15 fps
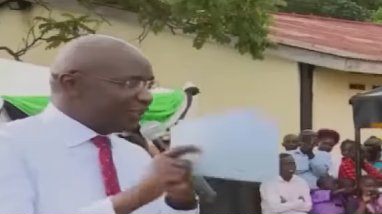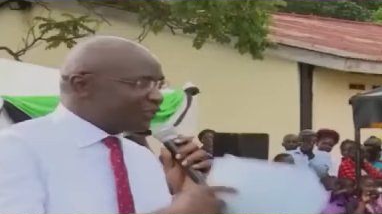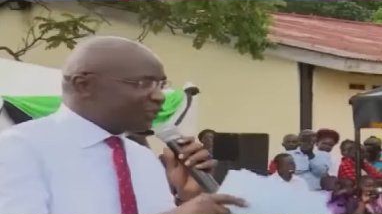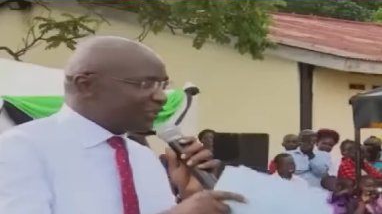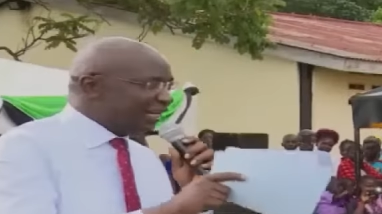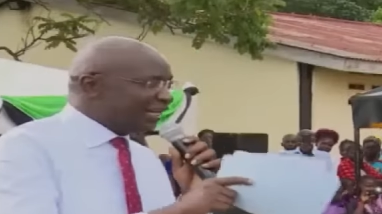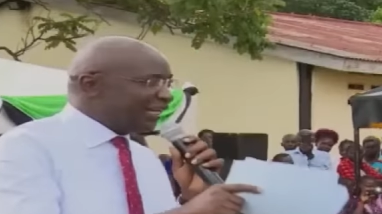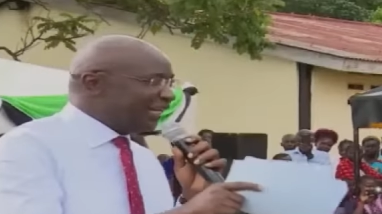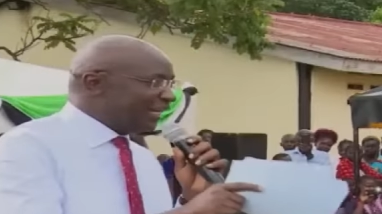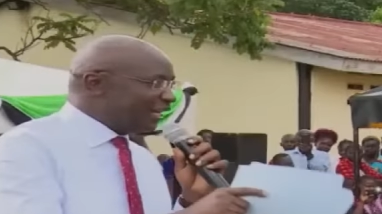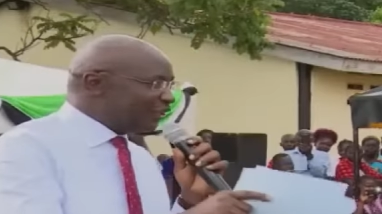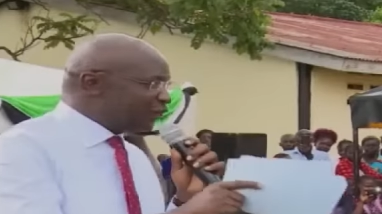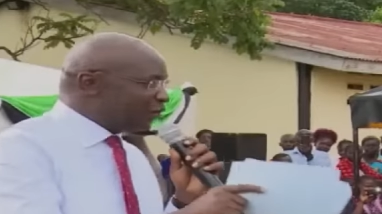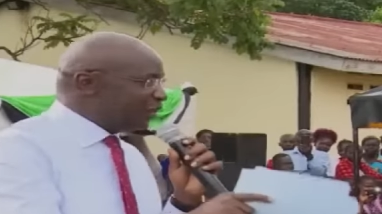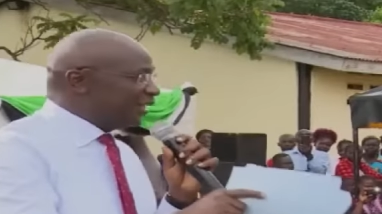want to stand
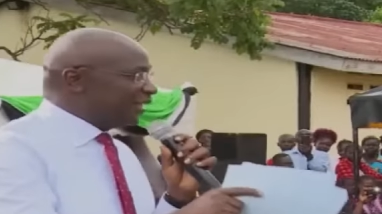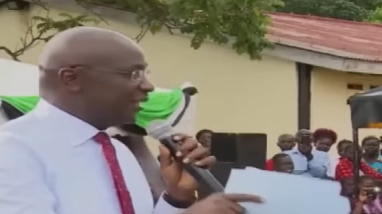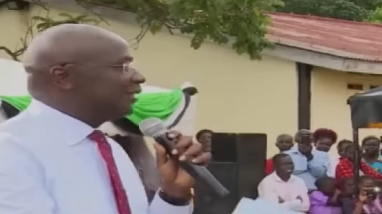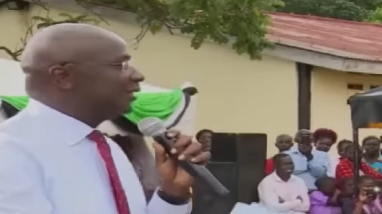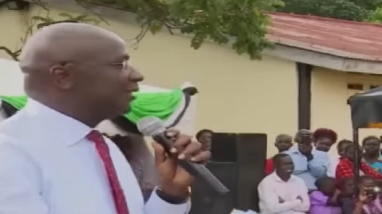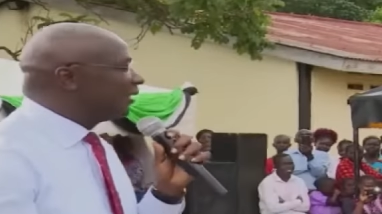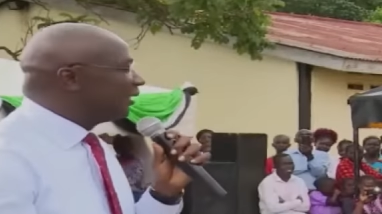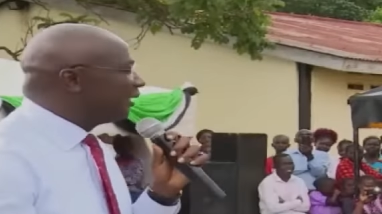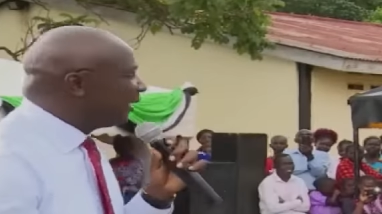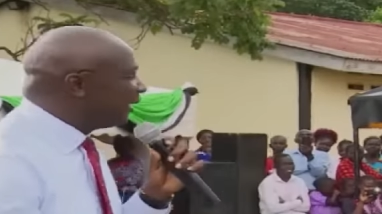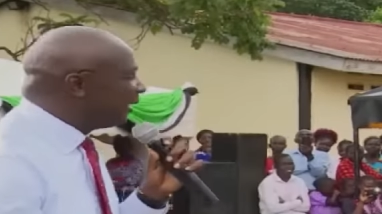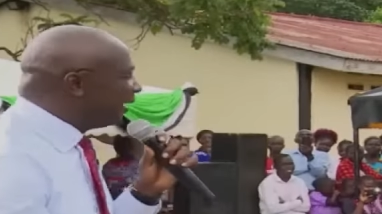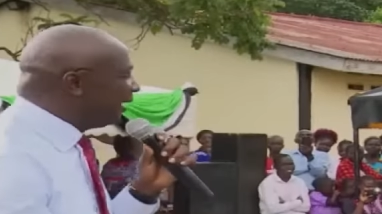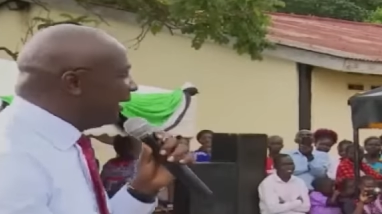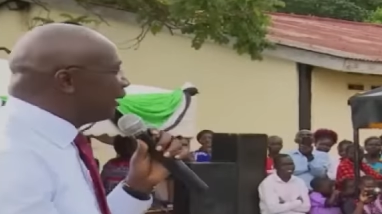here today,
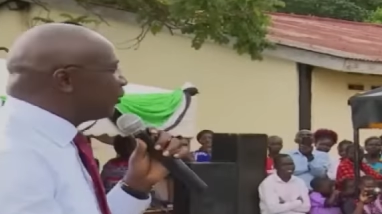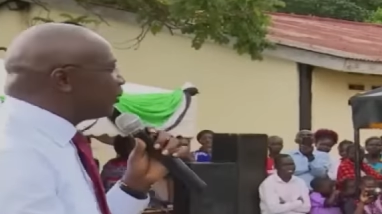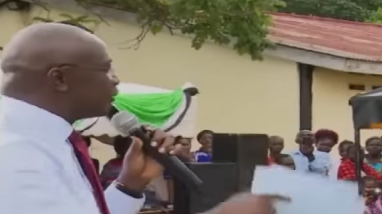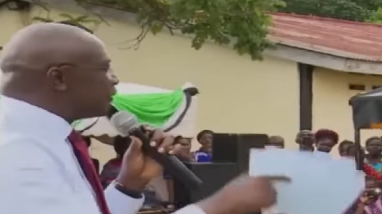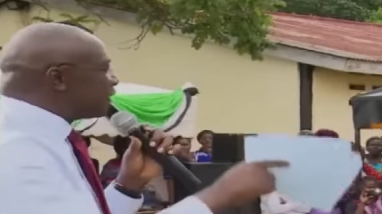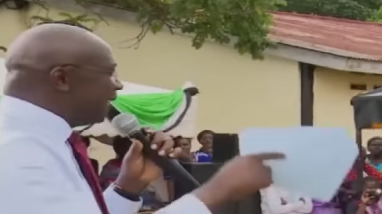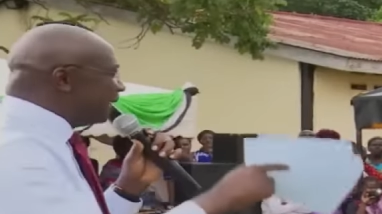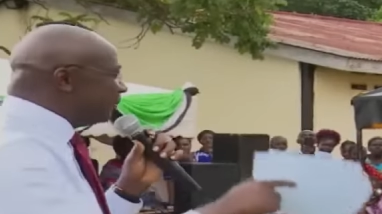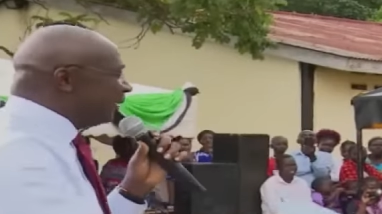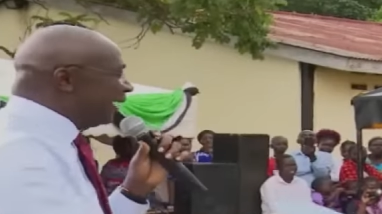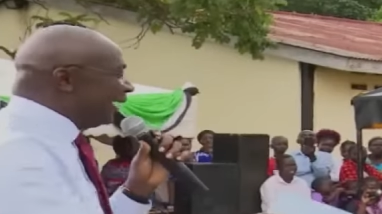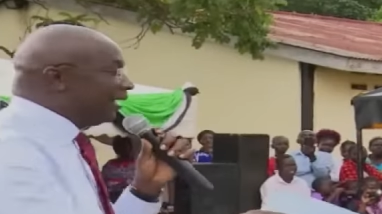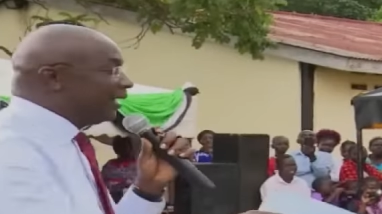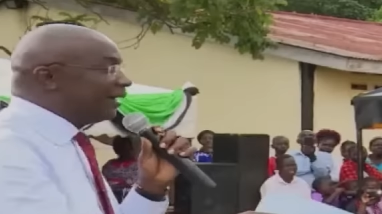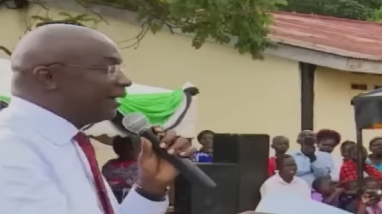
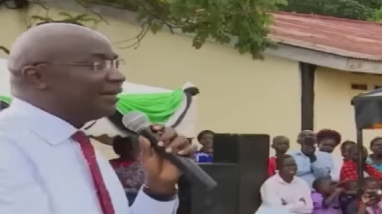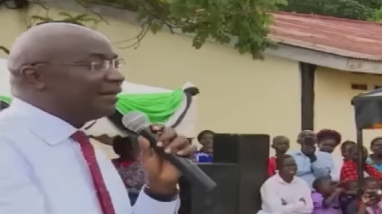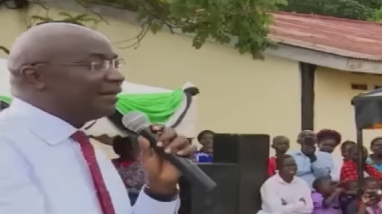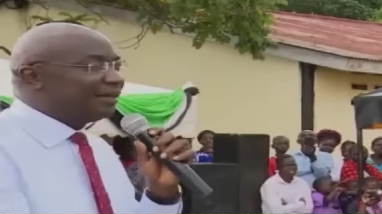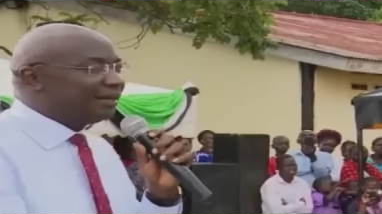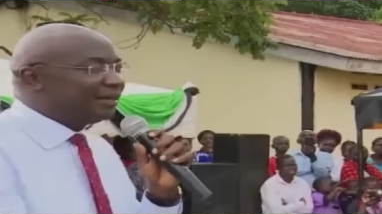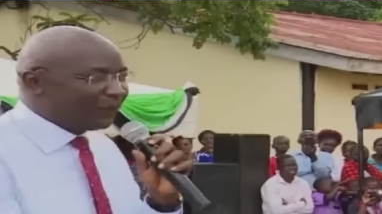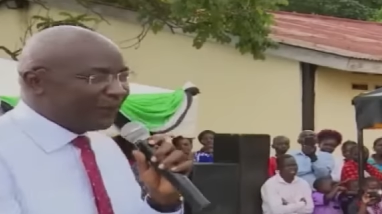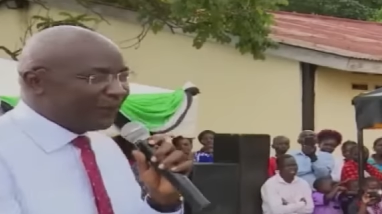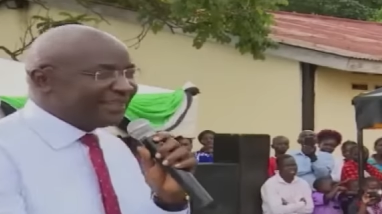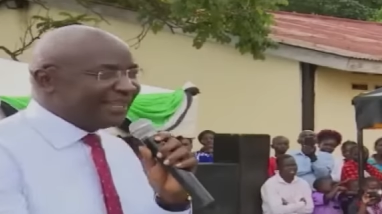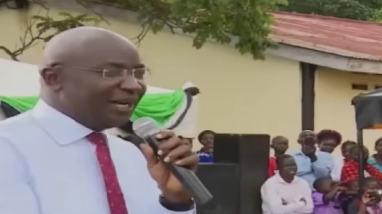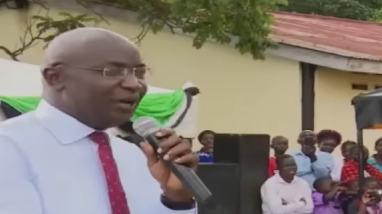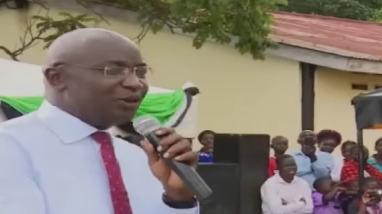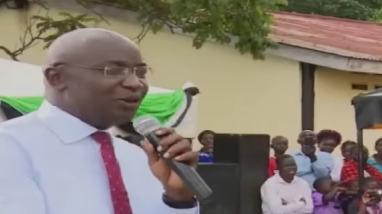Nakusema,
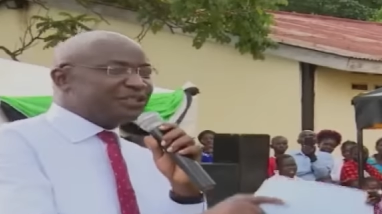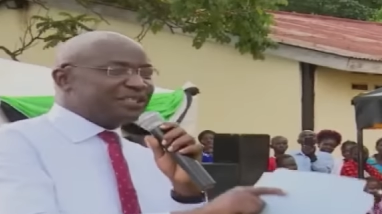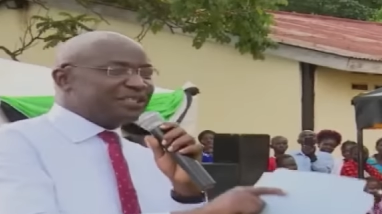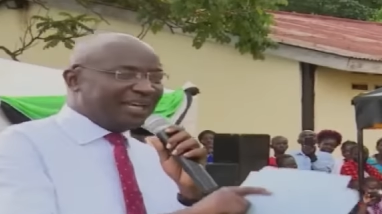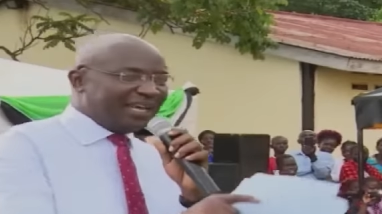without